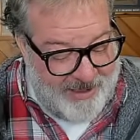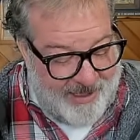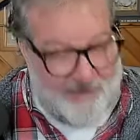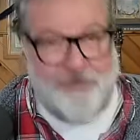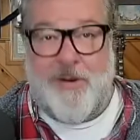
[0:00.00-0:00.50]

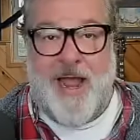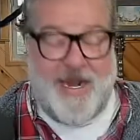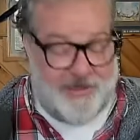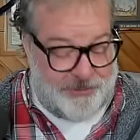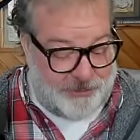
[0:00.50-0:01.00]
And
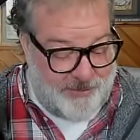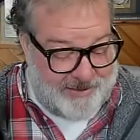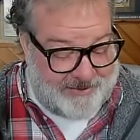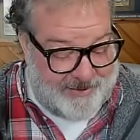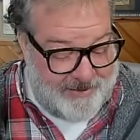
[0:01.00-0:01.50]
Brad
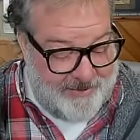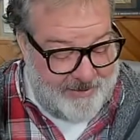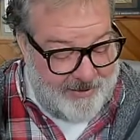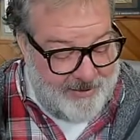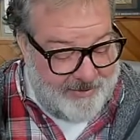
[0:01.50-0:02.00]
entrusted
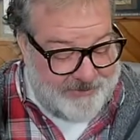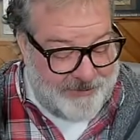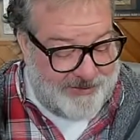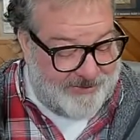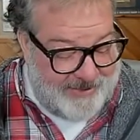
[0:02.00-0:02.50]

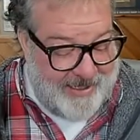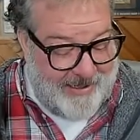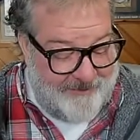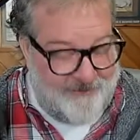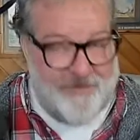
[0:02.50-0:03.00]
to
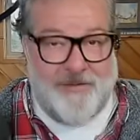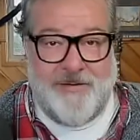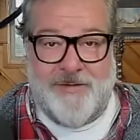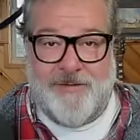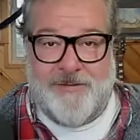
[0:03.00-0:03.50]
Steve
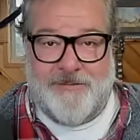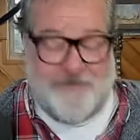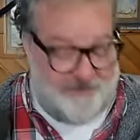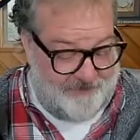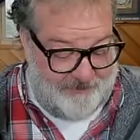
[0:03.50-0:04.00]

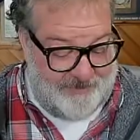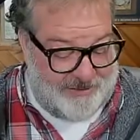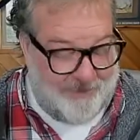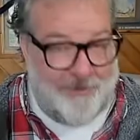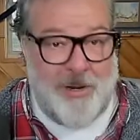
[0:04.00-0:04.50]

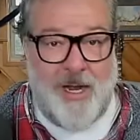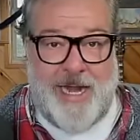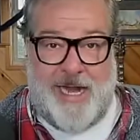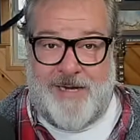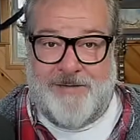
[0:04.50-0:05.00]
some money.